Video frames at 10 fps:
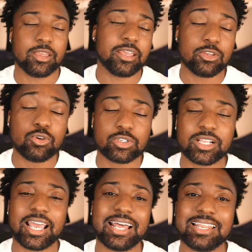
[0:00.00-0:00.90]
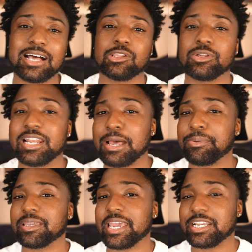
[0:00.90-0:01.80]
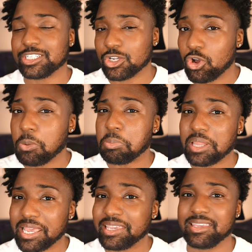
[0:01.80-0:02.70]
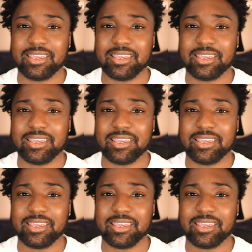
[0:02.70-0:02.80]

And usually I download an application called Blank.